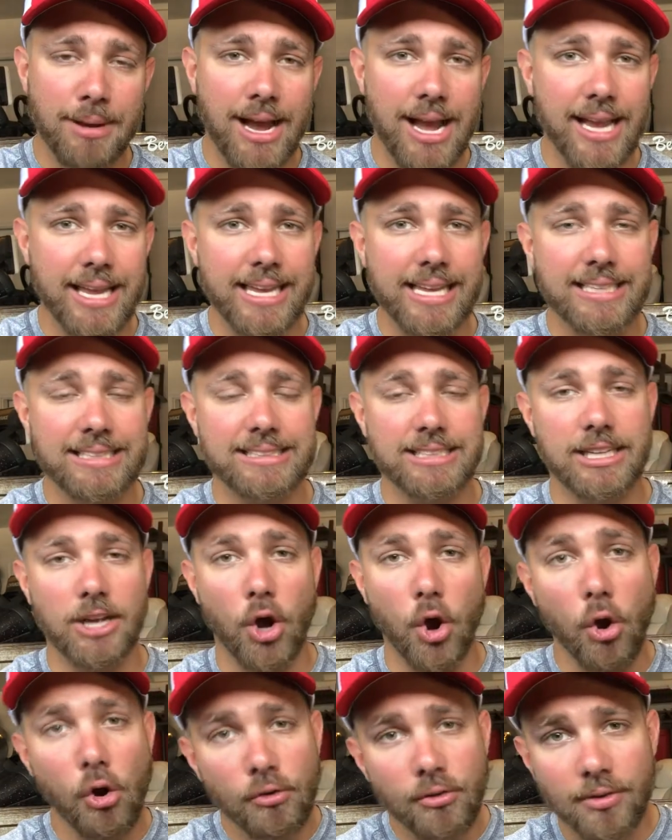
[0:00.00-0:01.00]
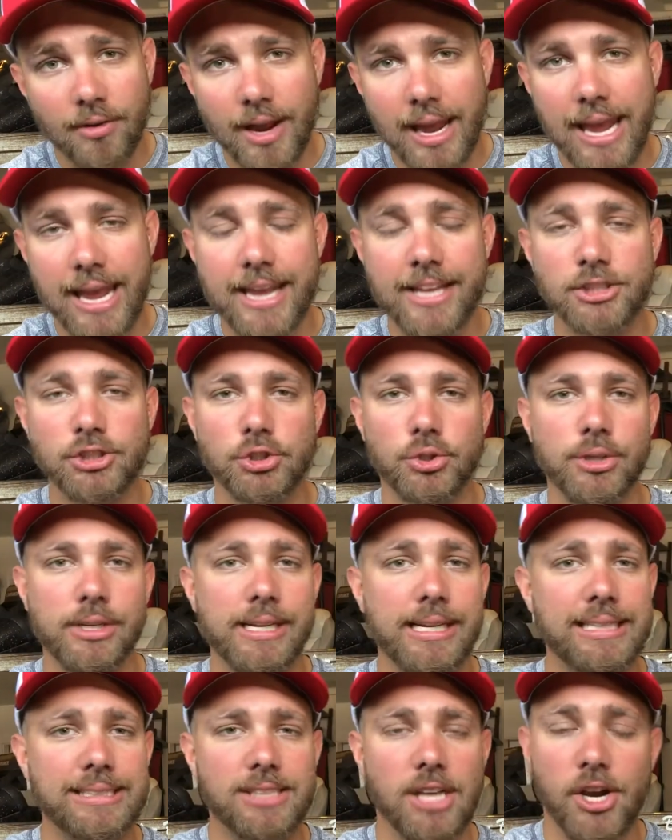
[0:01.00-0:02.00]
pockets, overhanging
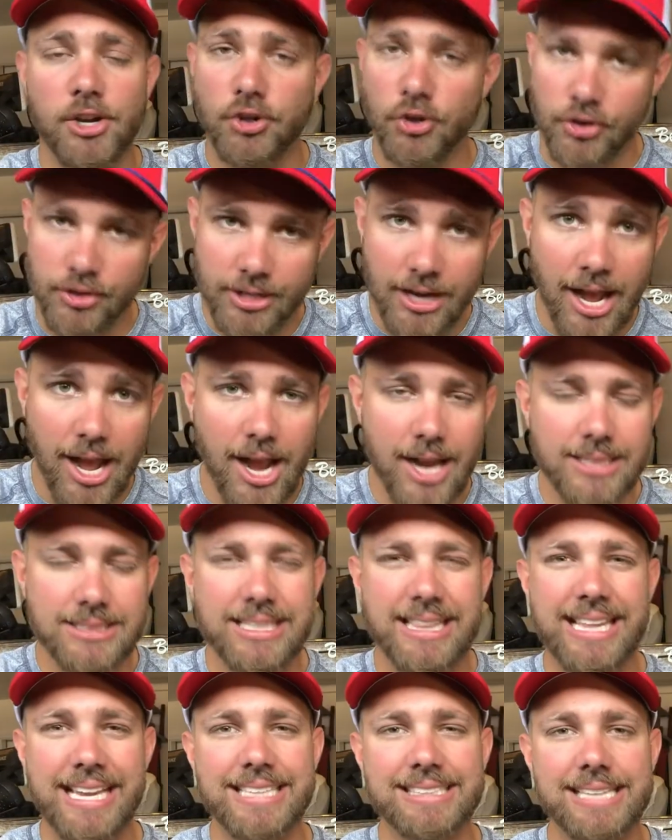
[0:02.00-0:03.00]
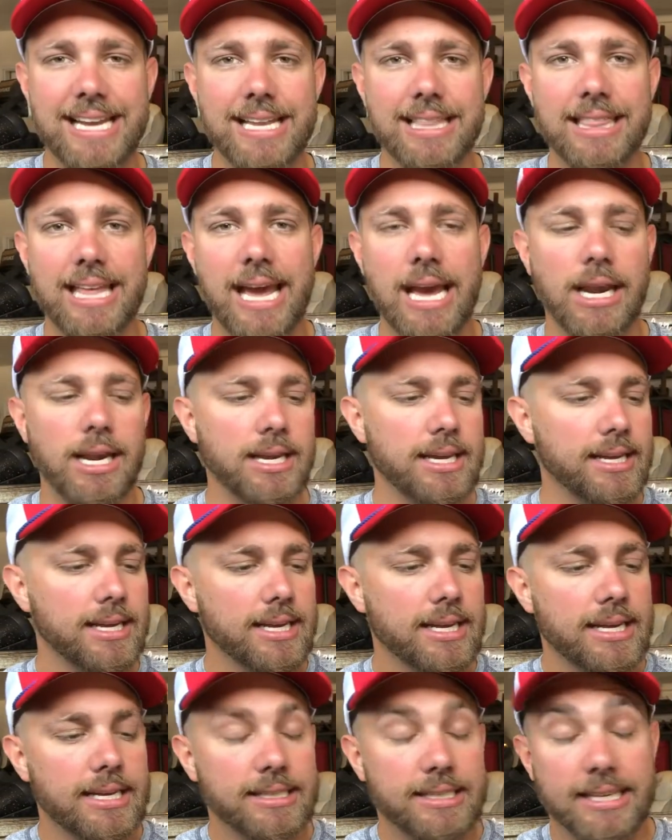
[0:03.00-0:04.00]
trees, under docks, things like that
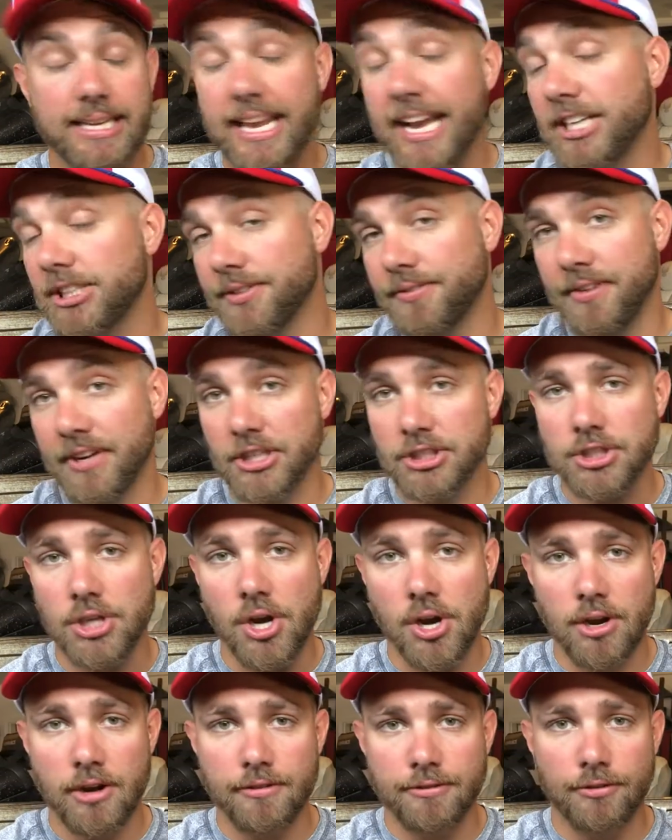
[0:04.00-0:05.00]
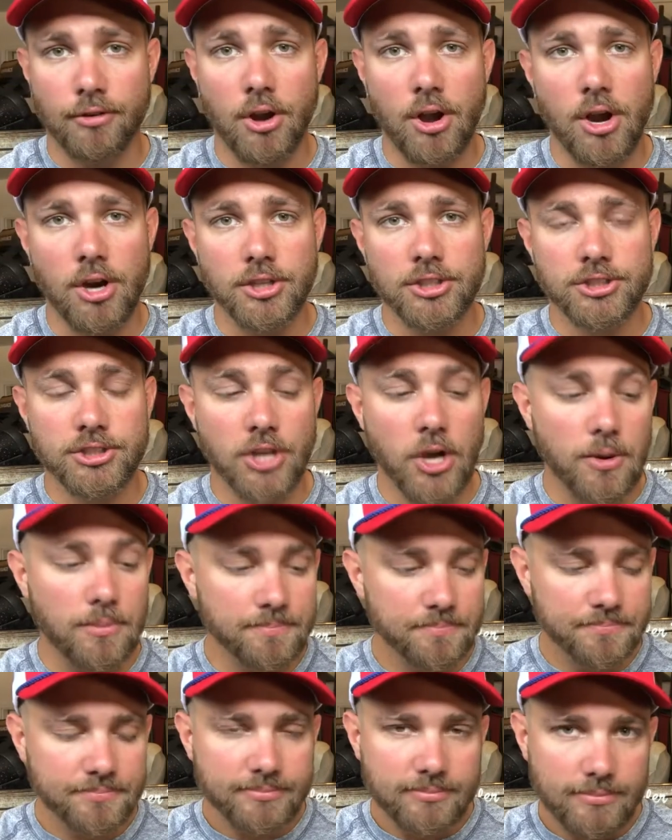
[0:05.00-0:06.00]
to catch fish on a frog.
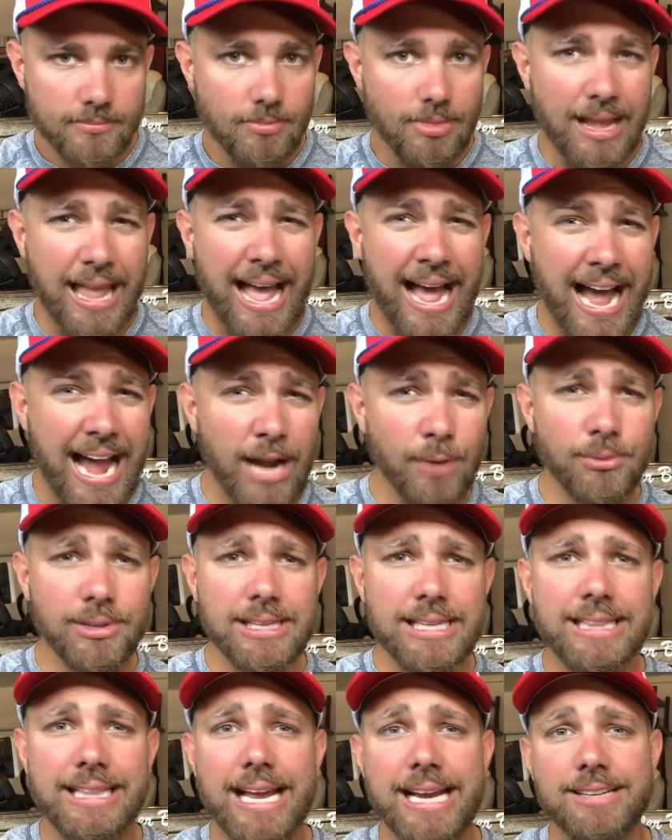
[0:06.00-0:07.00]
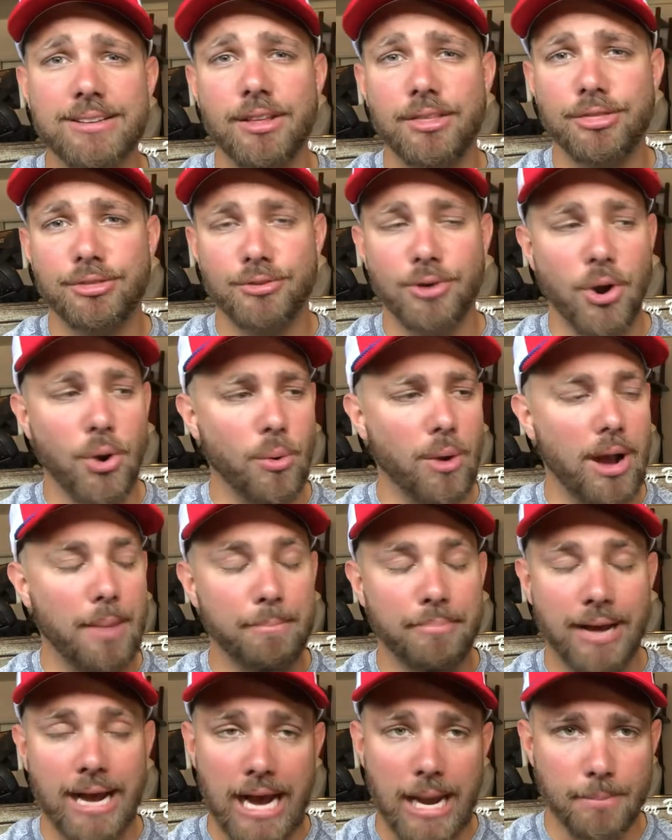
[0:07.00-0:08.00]
So I really like to throw a
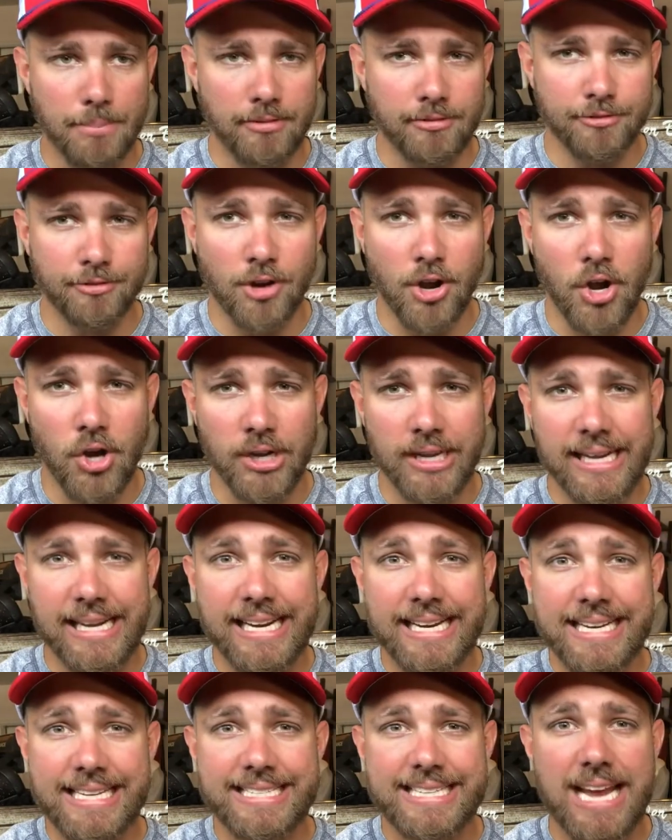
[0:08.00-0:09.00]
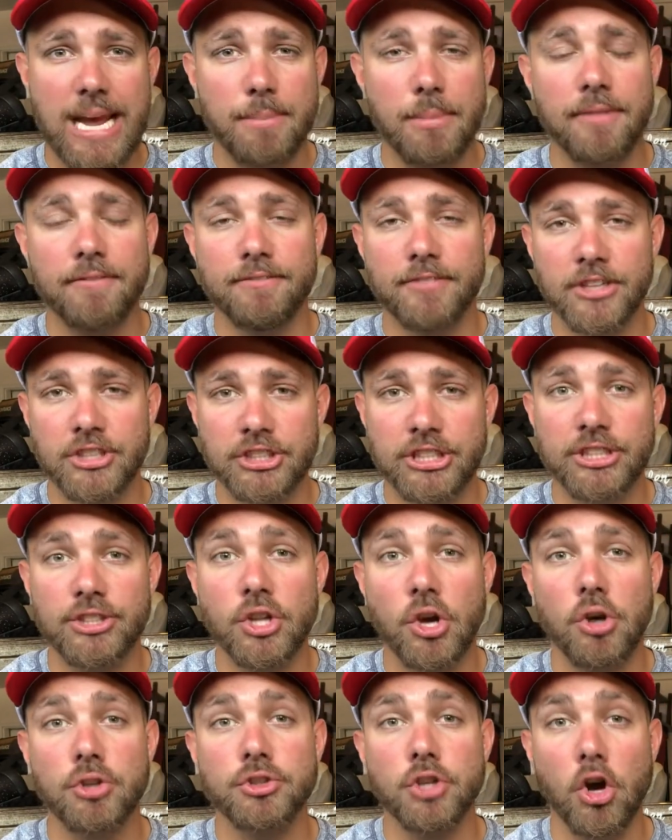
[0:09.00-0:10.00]
popping frog anytime I'm fishing
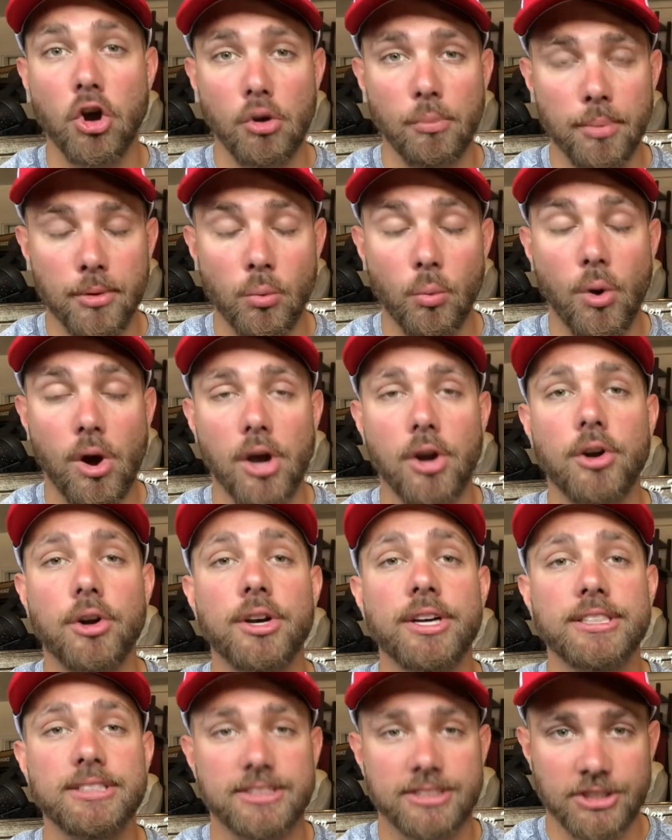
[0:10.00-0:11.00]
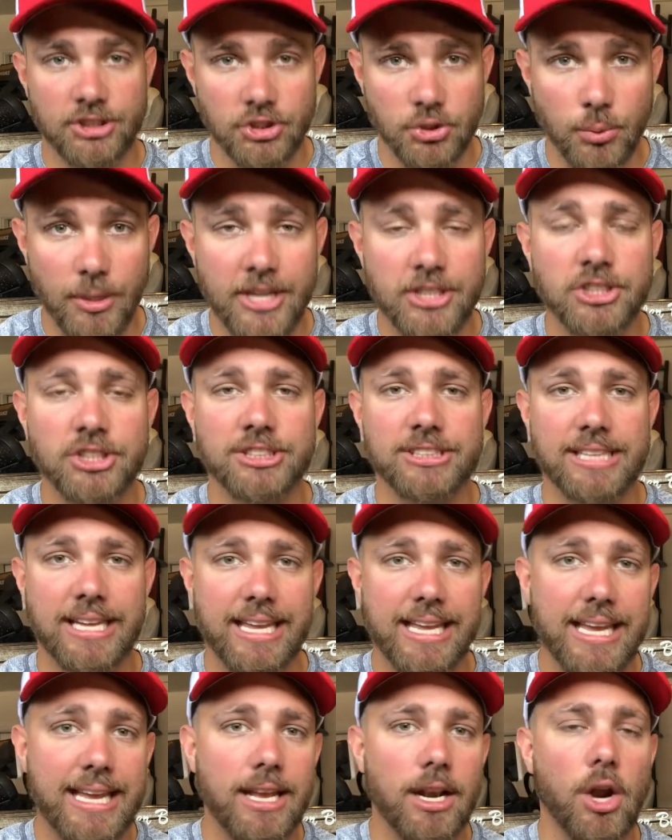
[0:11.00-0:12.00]
those open water situations.
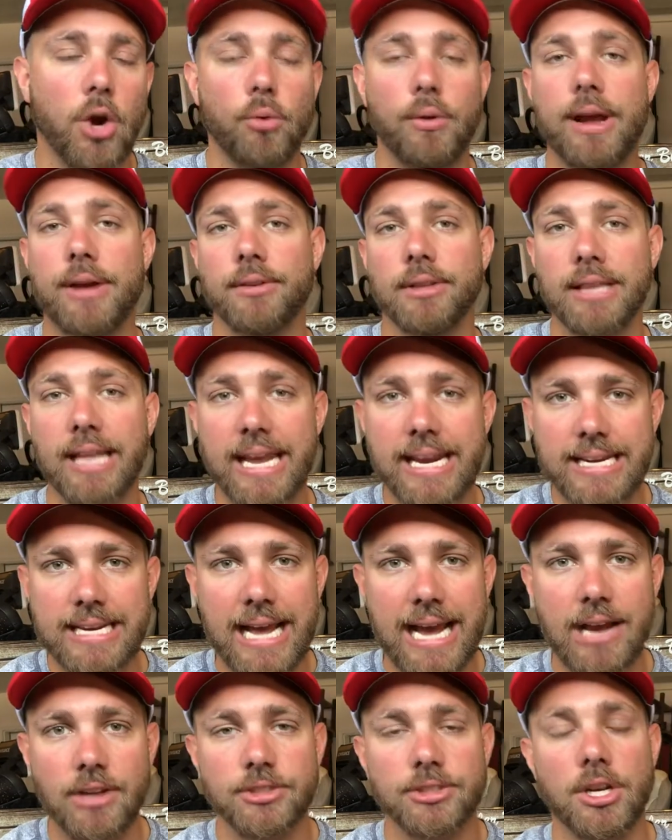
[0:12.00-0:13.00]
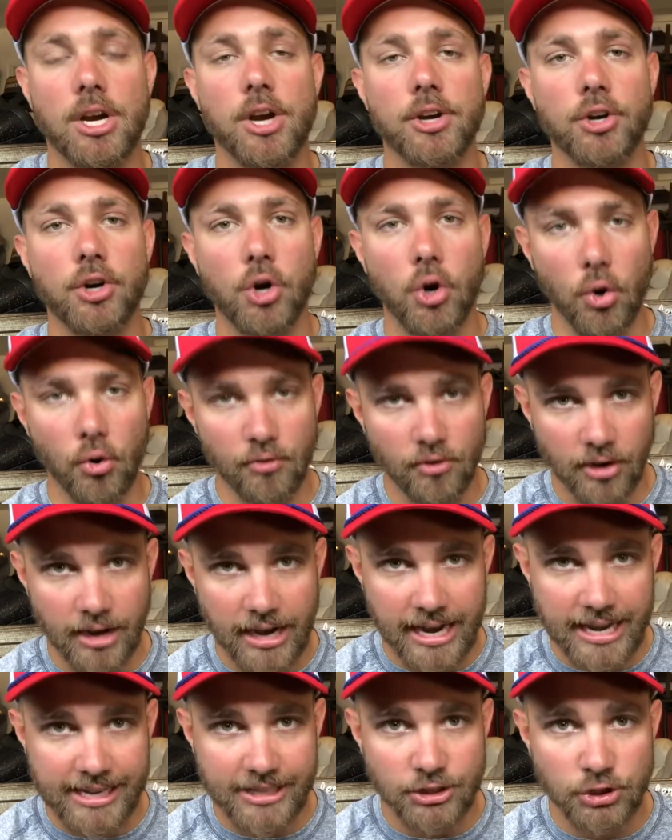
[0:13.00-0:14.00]
Again, around laydowns, under
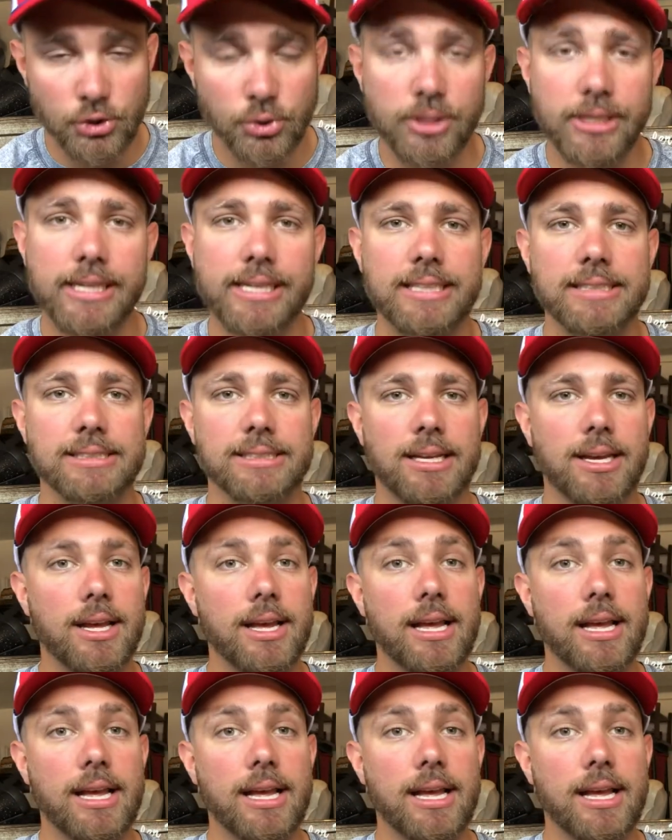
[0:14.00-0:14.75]
overhanging trees,